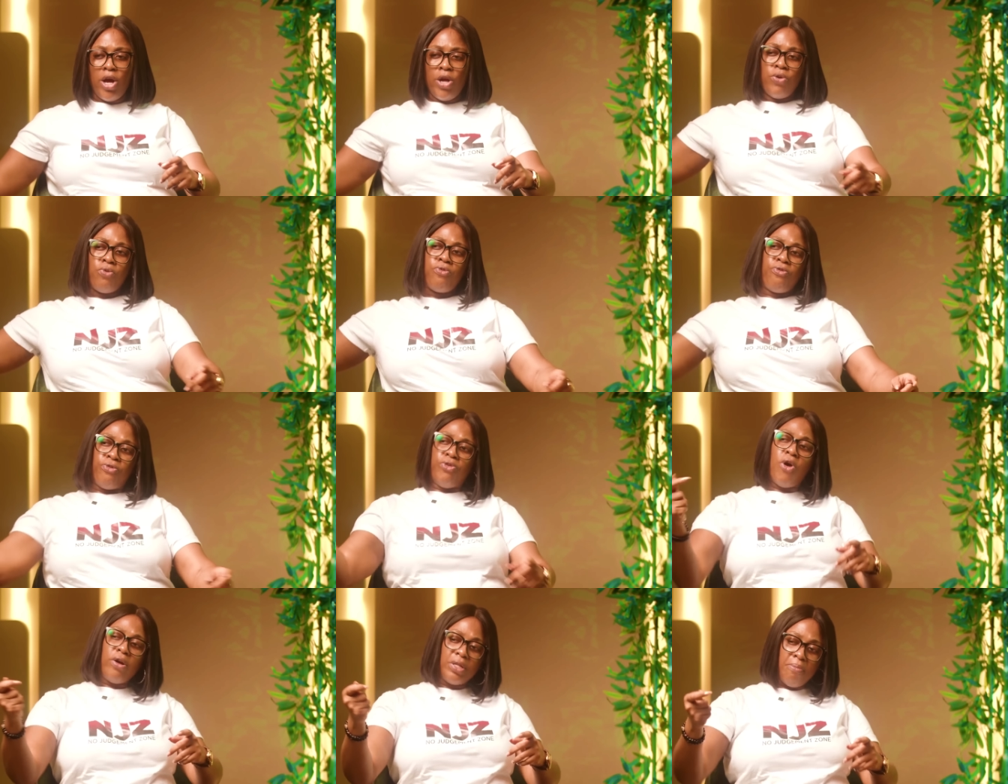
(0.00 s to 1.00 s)
They will
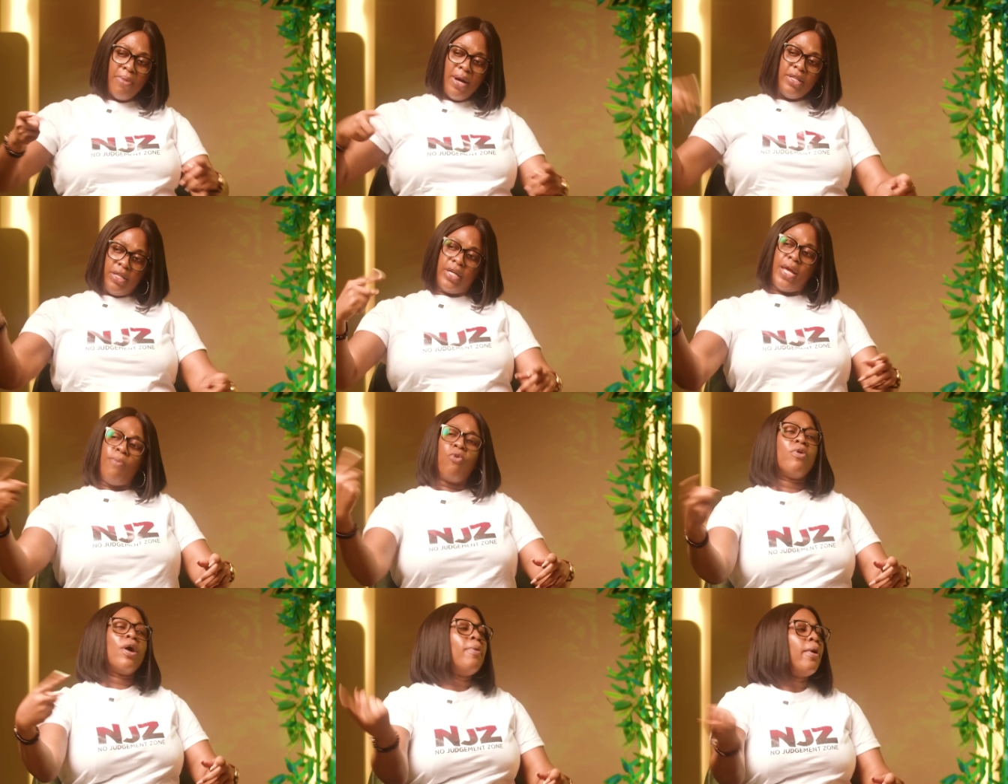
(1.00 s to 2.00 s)
flog the man, the cane will
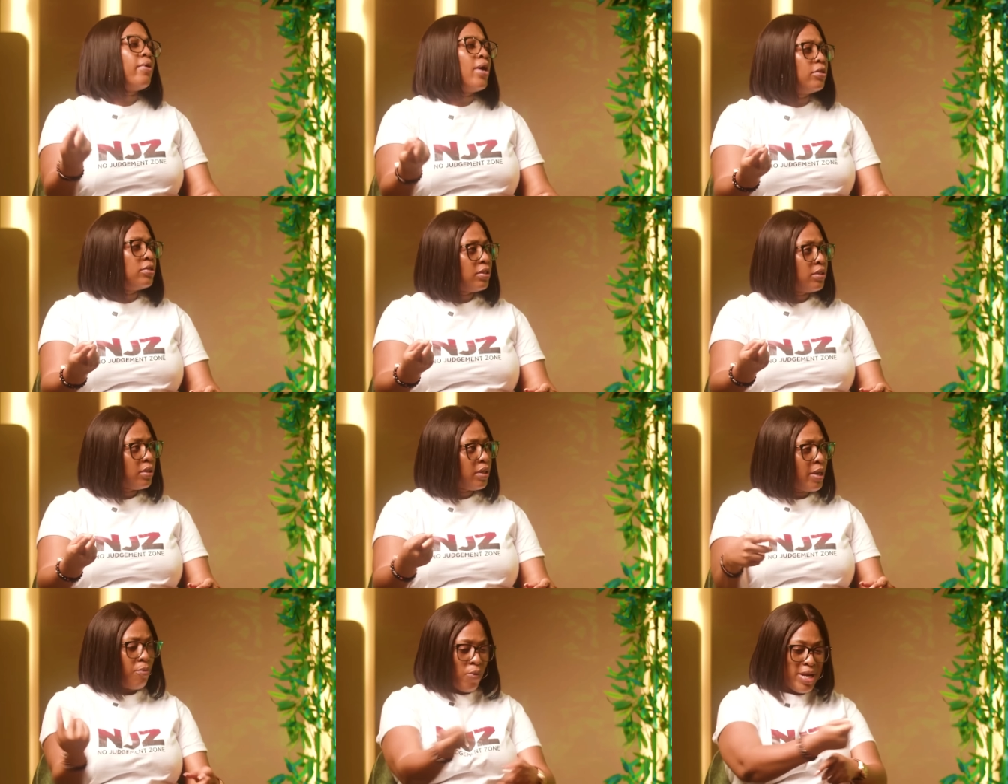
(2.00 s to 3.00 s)
wrap around
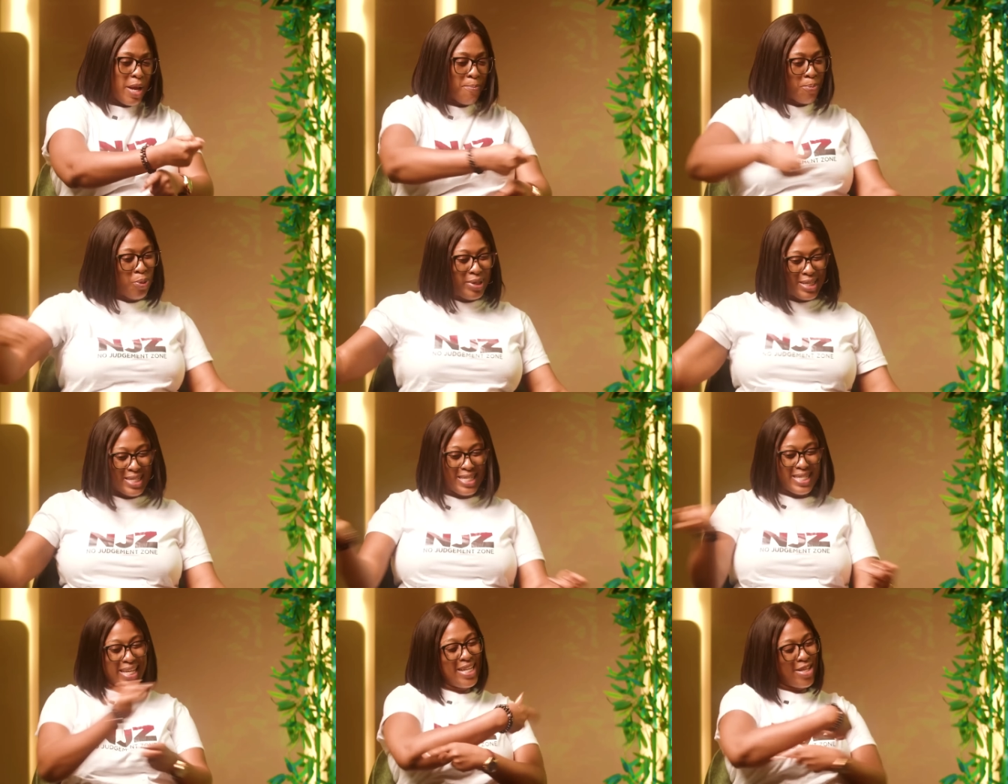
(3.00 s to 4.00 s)
him. When they pull it, his
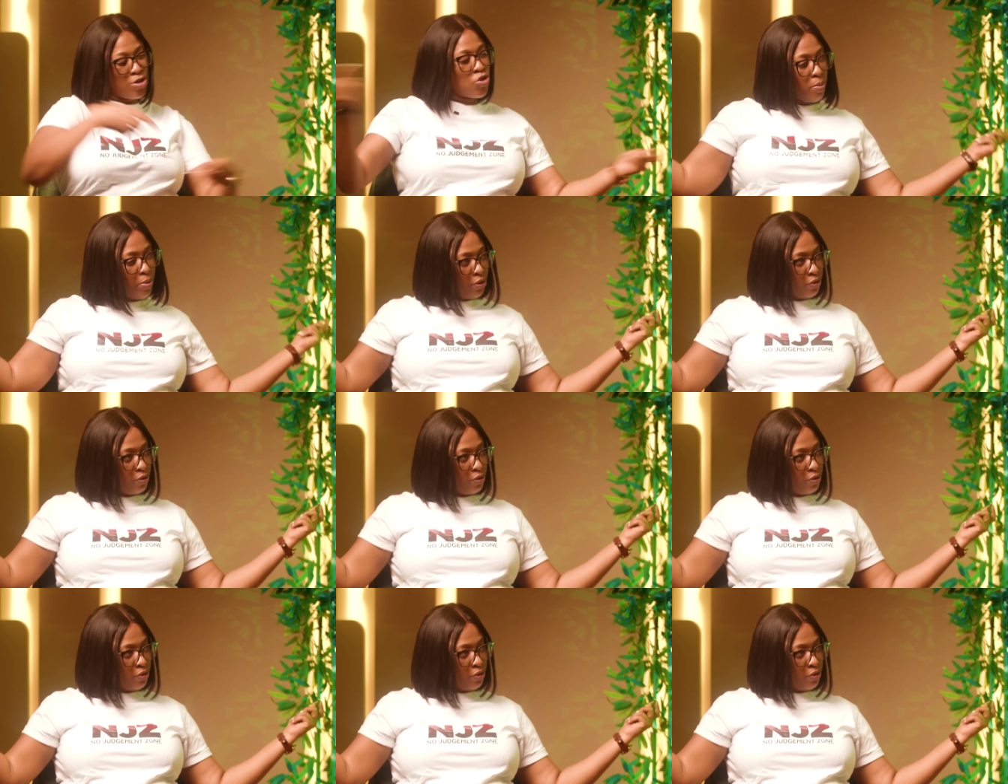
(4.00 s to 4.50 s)
skin is coming out.